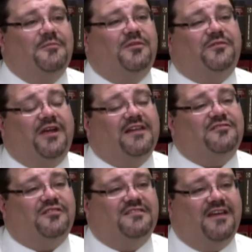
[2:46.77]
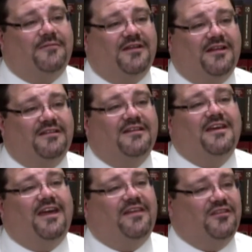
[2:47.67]
but if your hands are contaminated
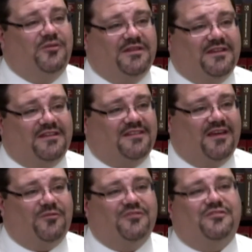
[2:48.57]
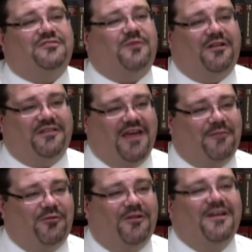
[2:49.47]
and then you eat that sandwich or swallow the
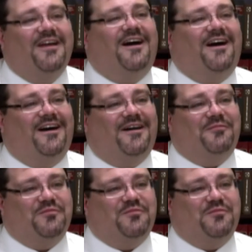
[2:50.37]
apple, uh,